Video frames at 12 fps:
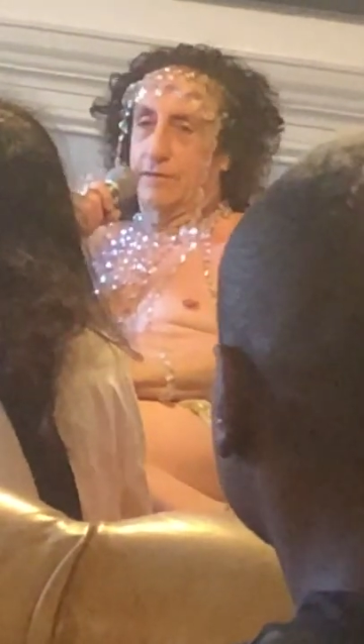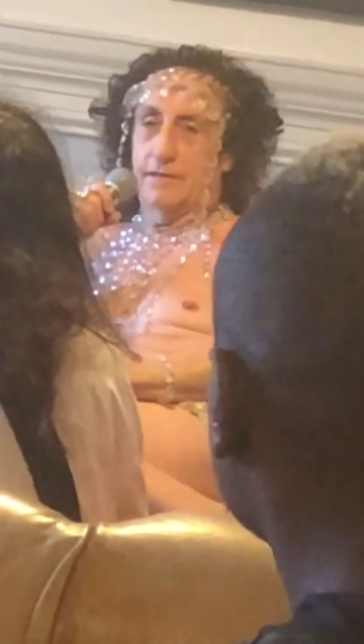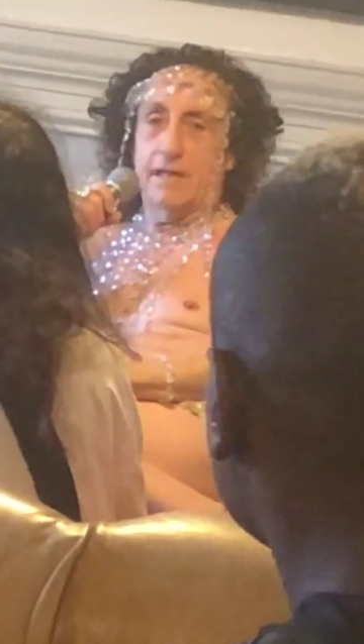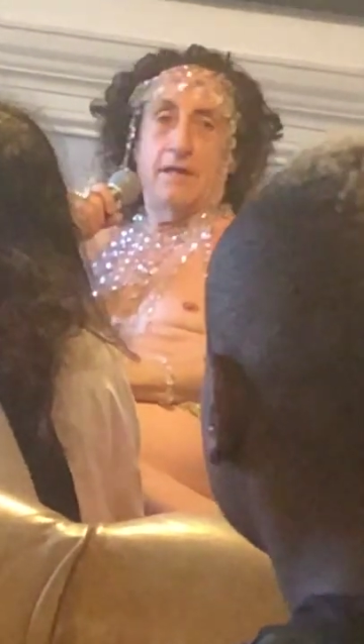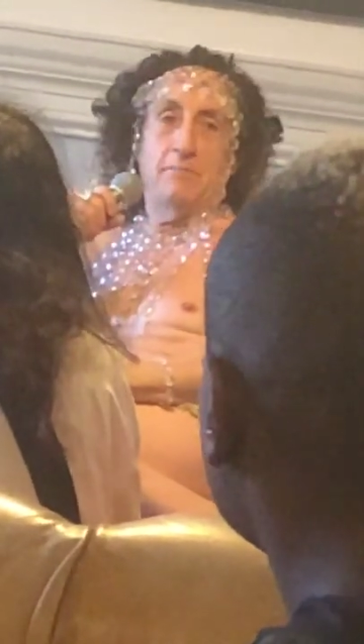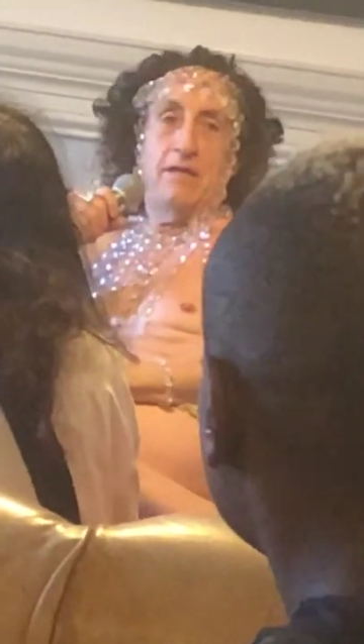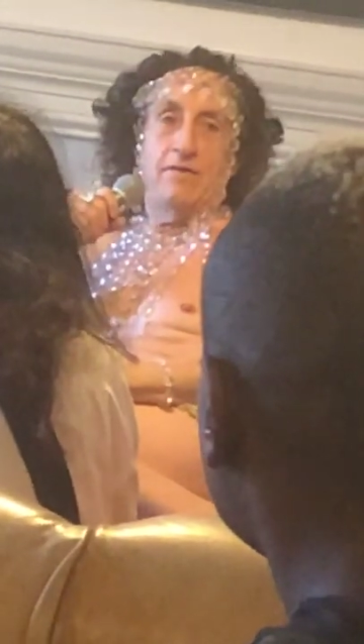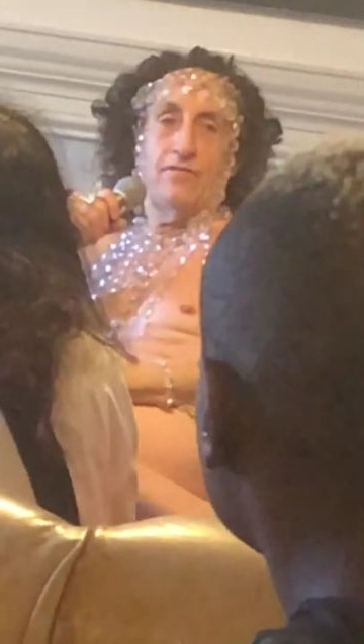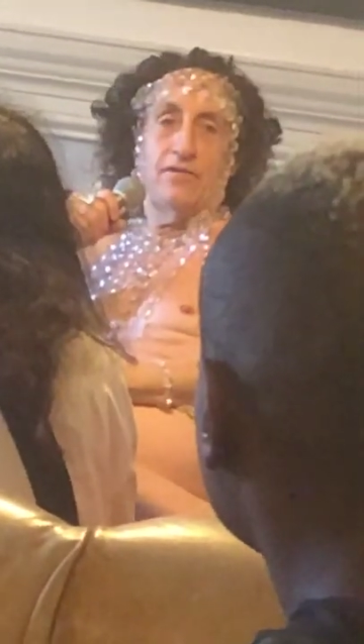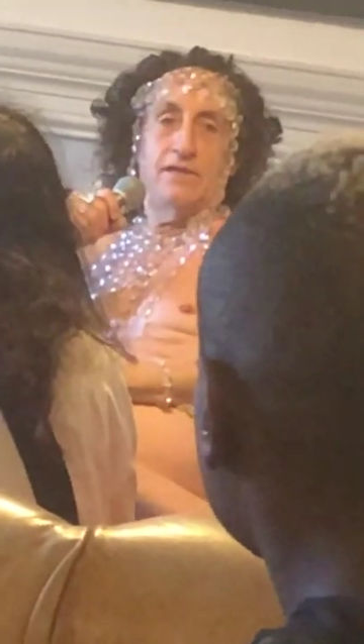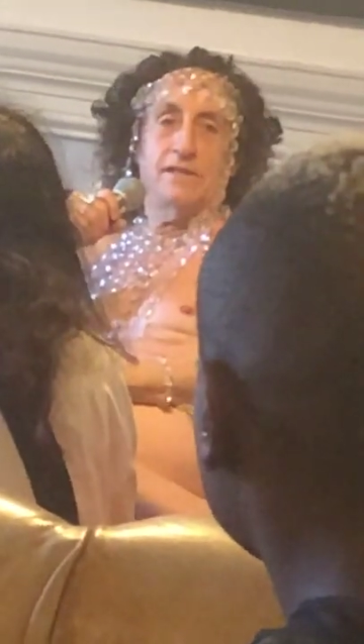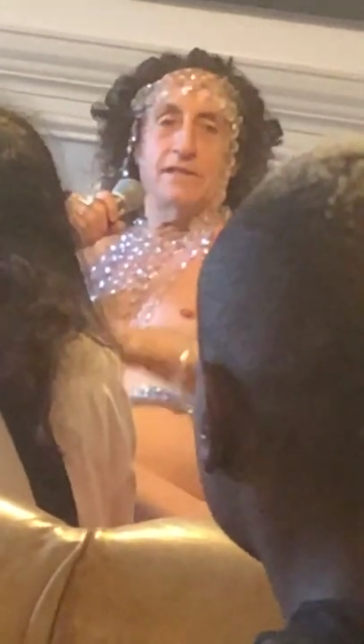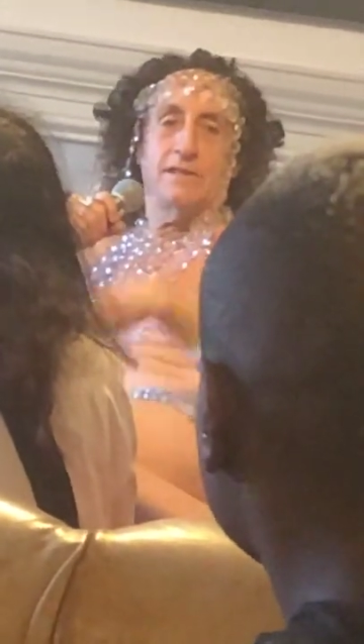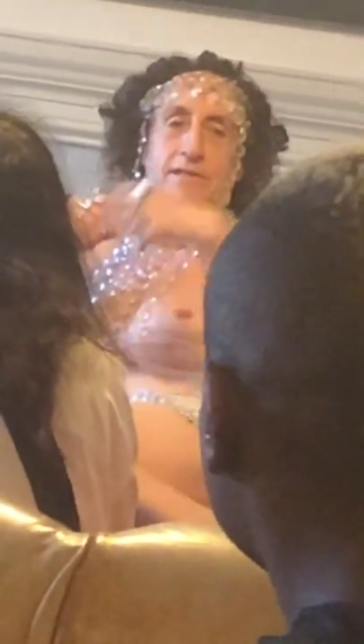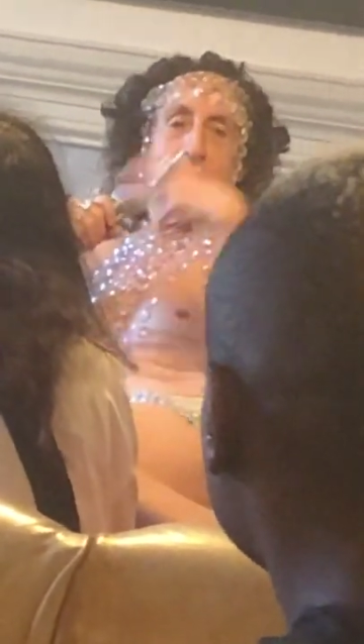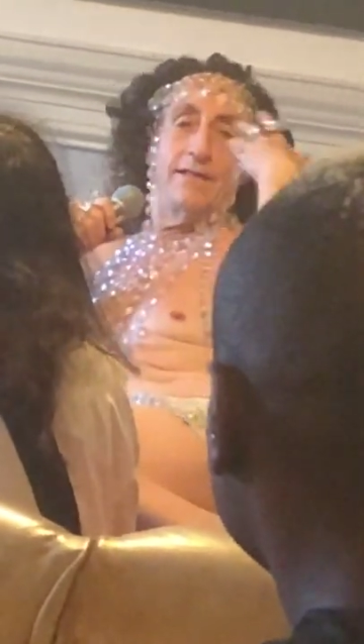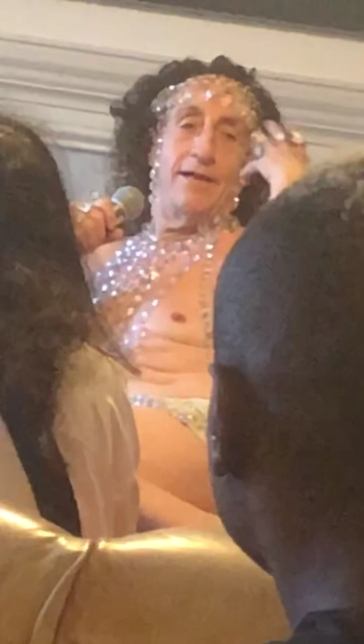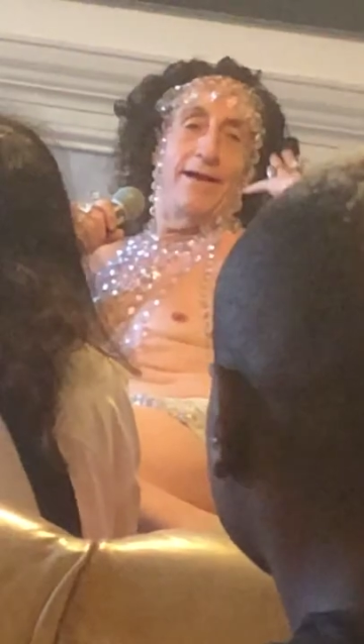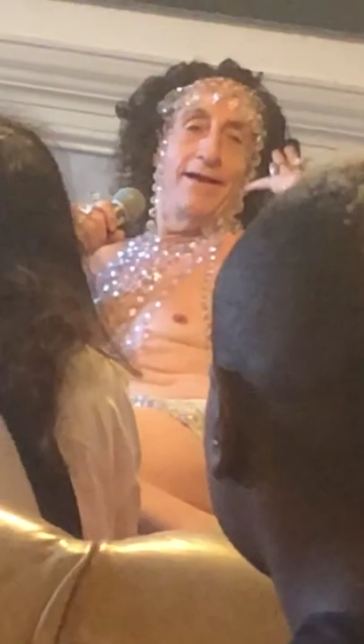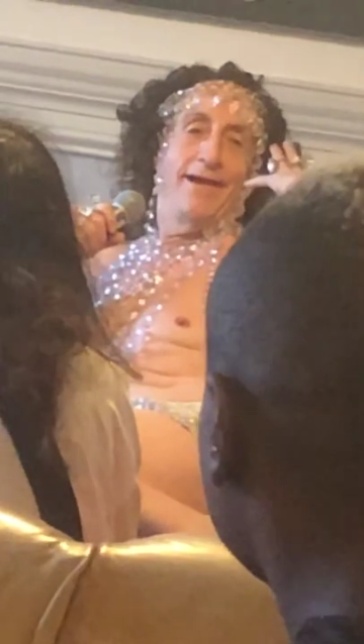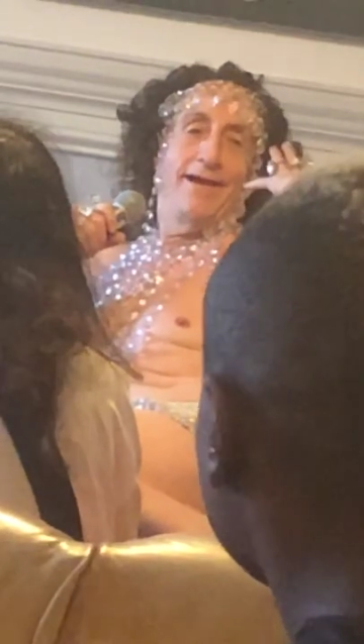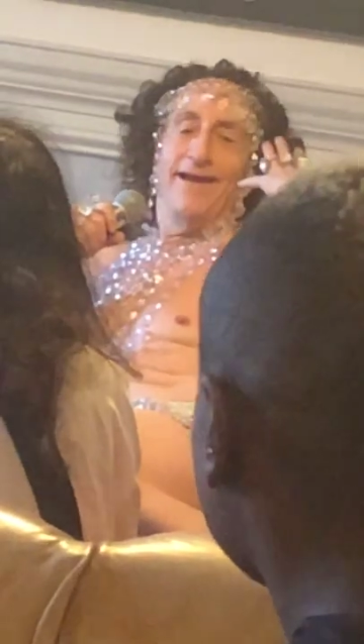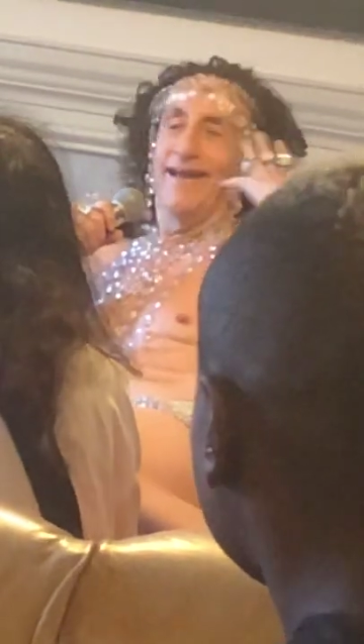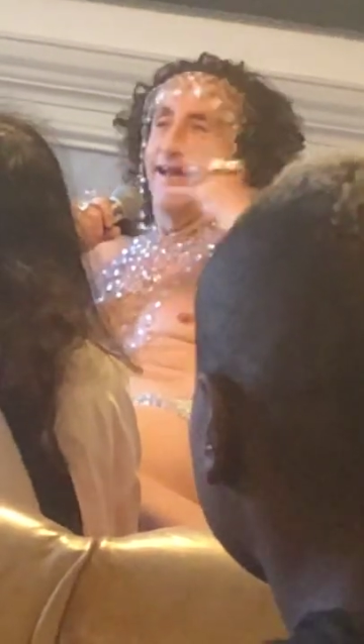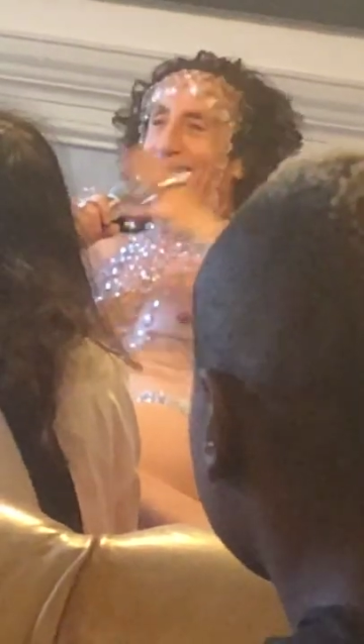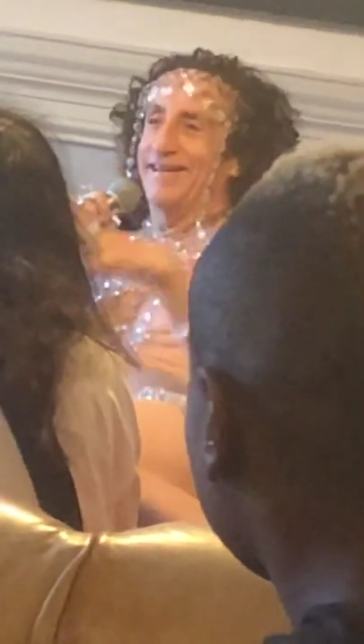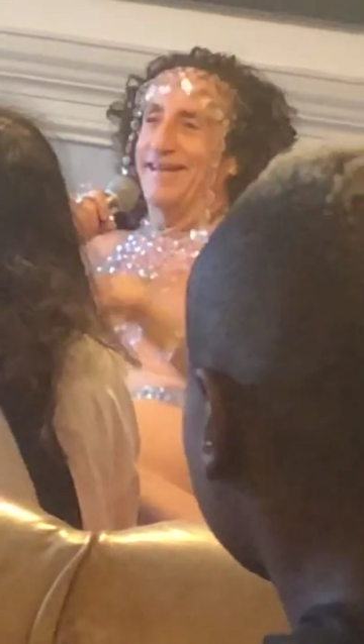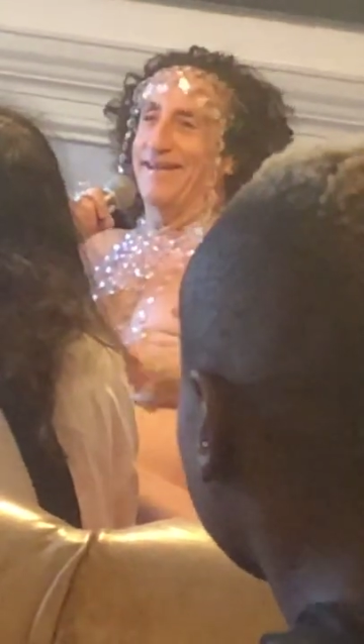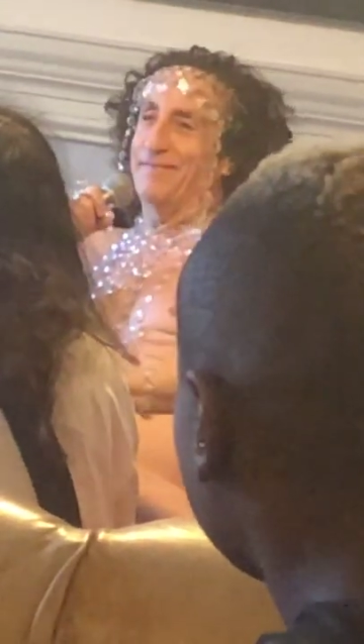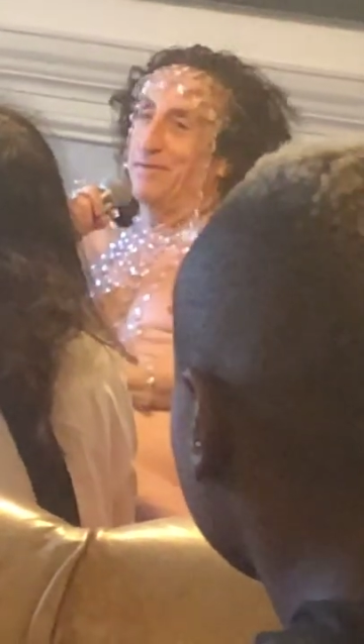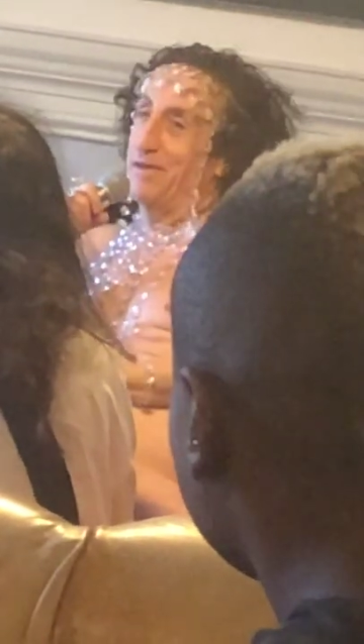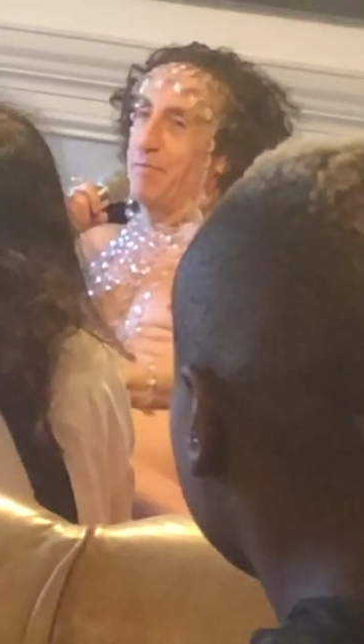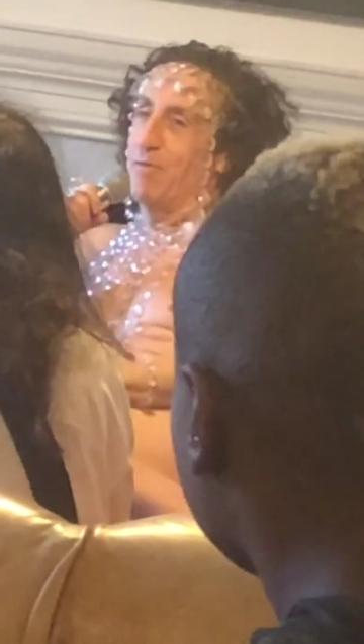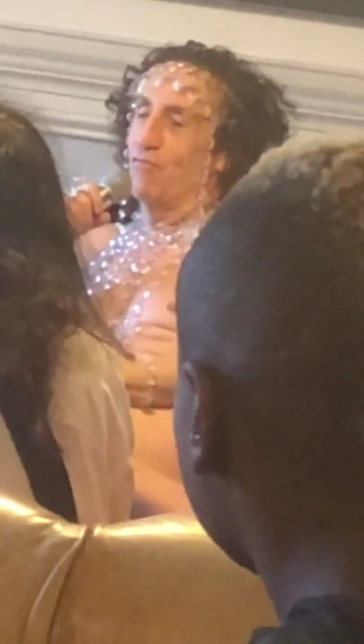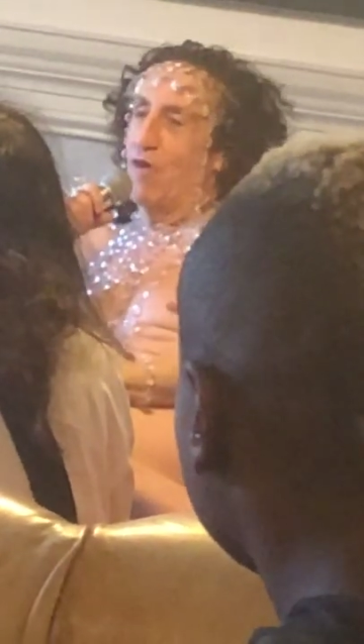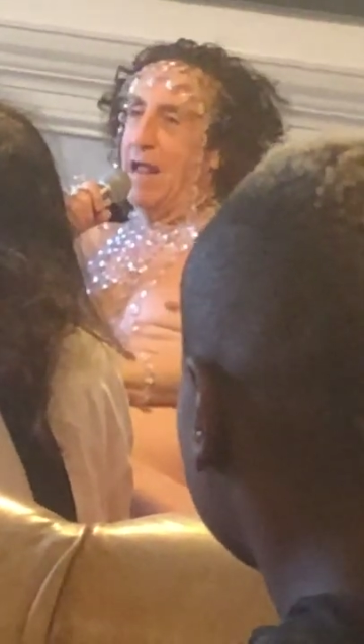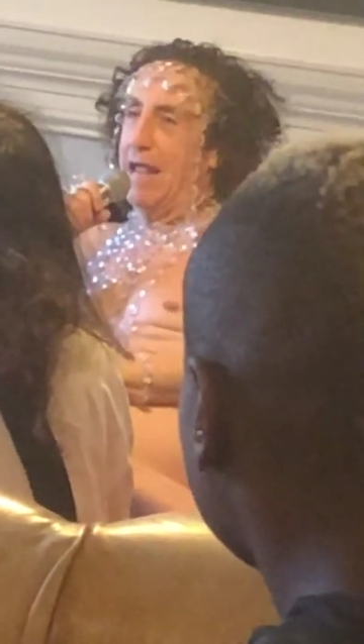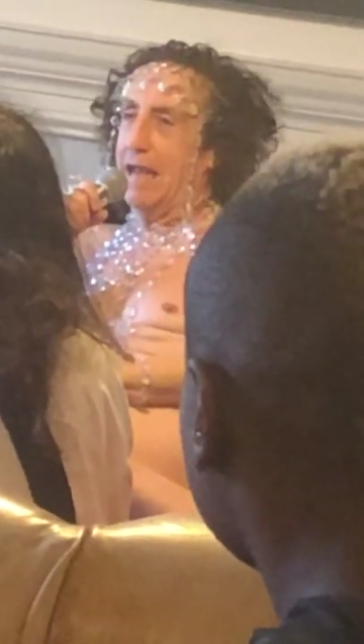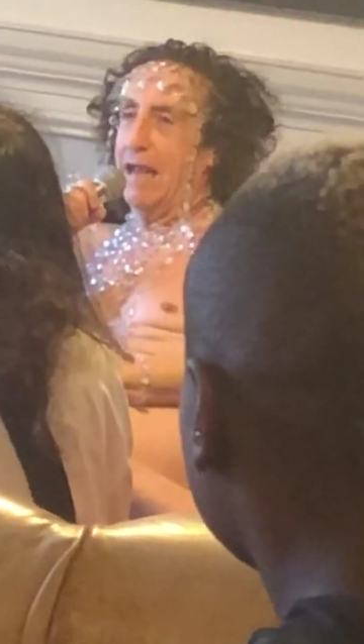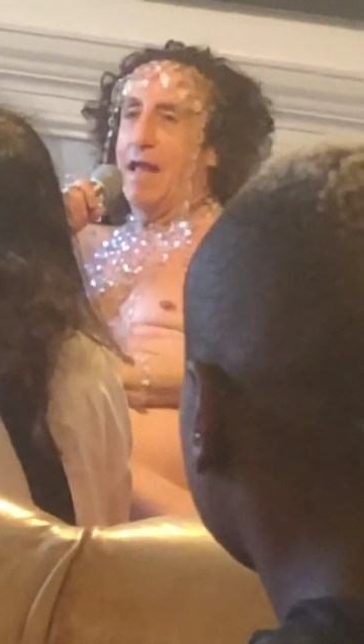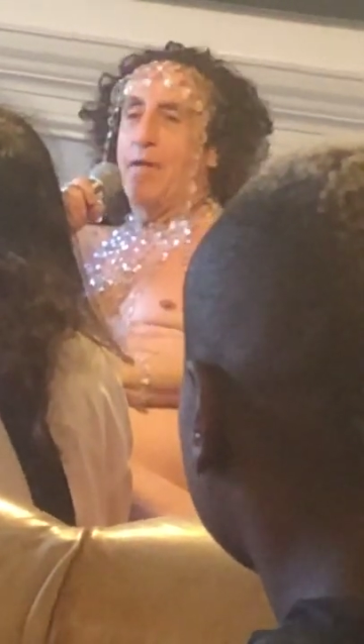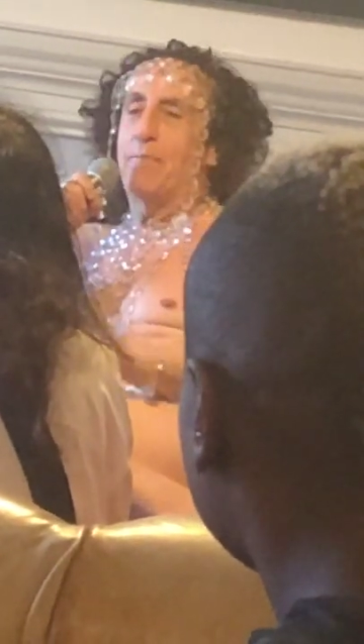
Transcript: Take me for instance. Yeah, well, I'm a wreck.